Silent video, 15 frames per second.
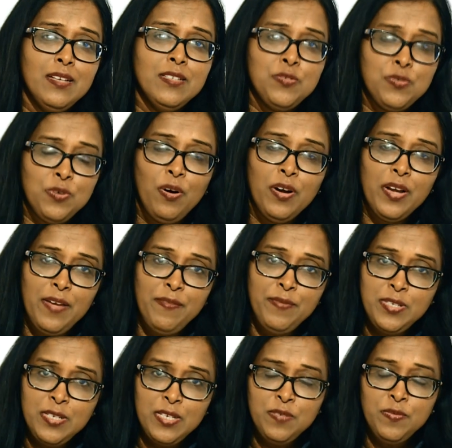strong
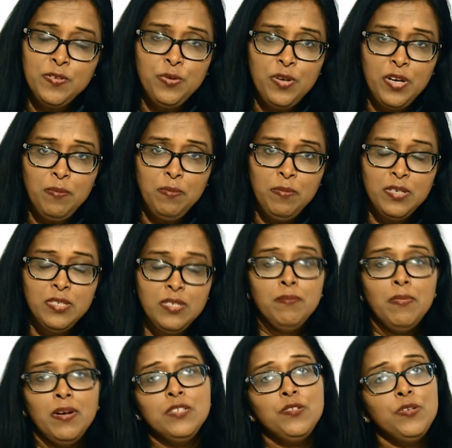evidence for treatment,
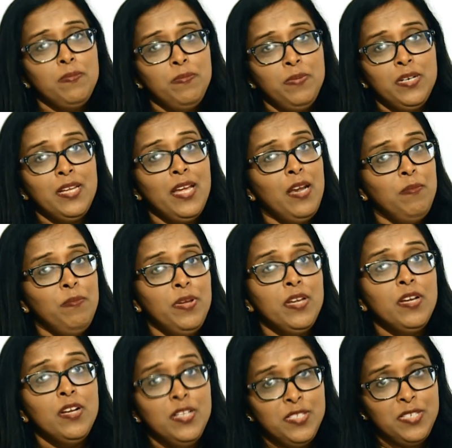but treatment can be
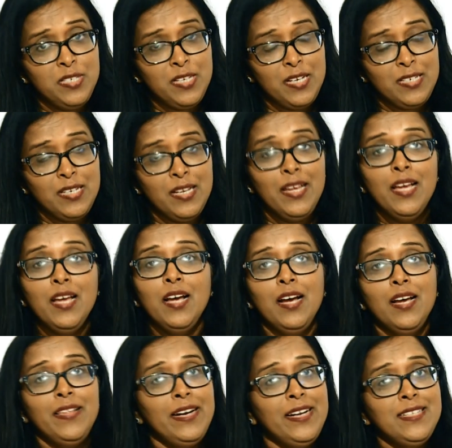considered.
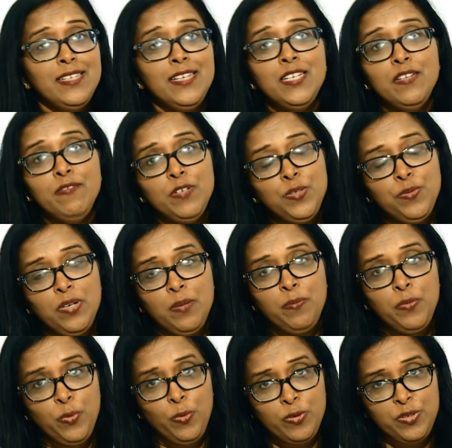That is an individual
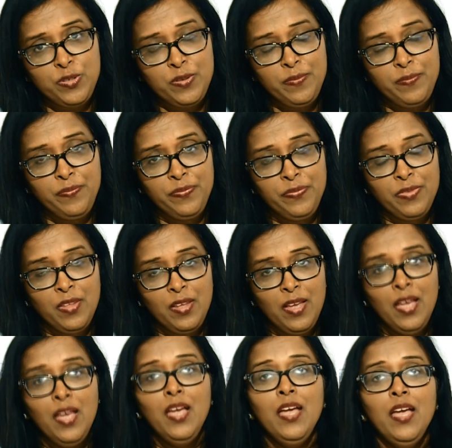approach.
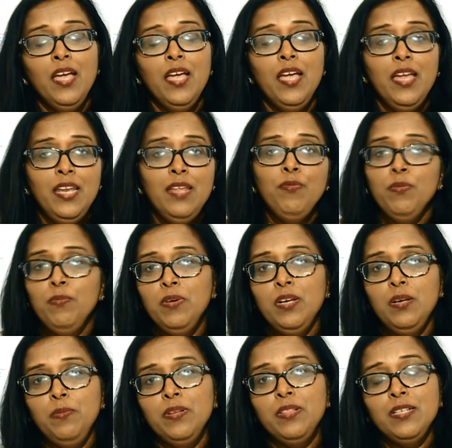Any
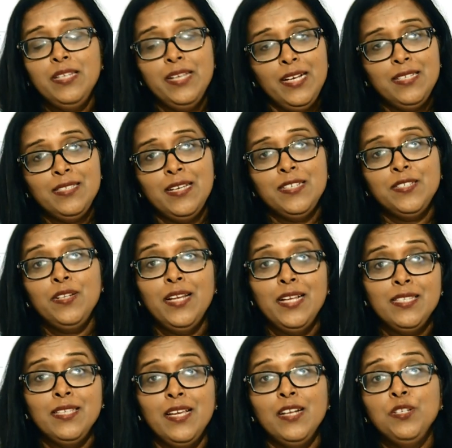woman with TSH
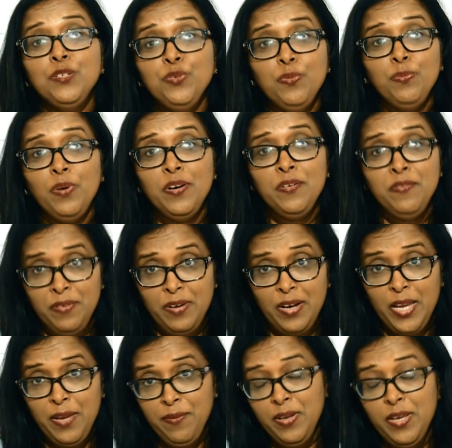less than
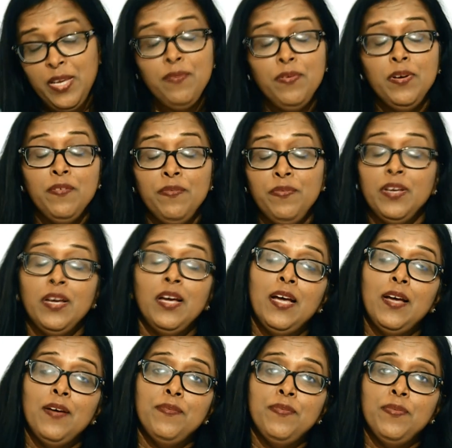2.5, even if they
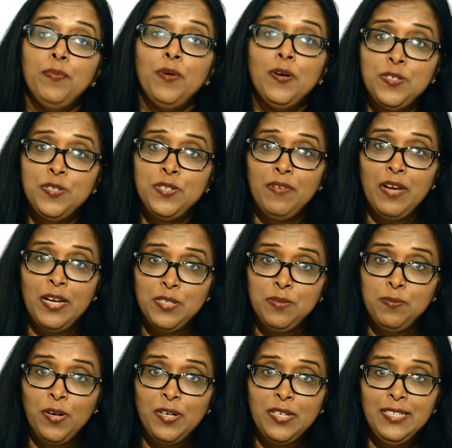have positive
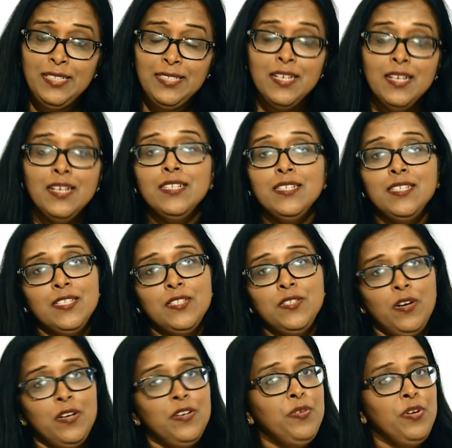antibodies, does
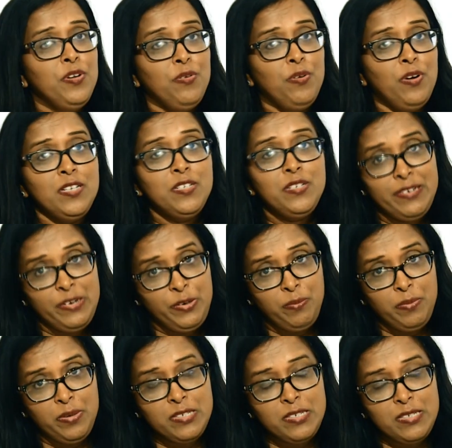not require
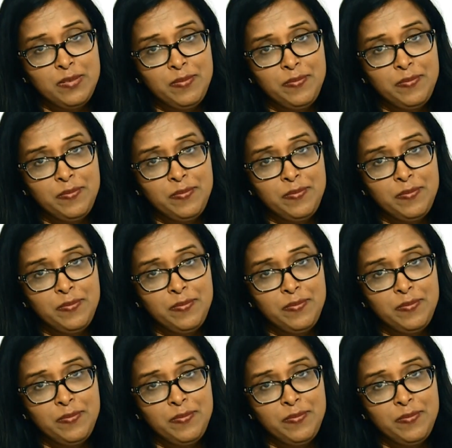treatment.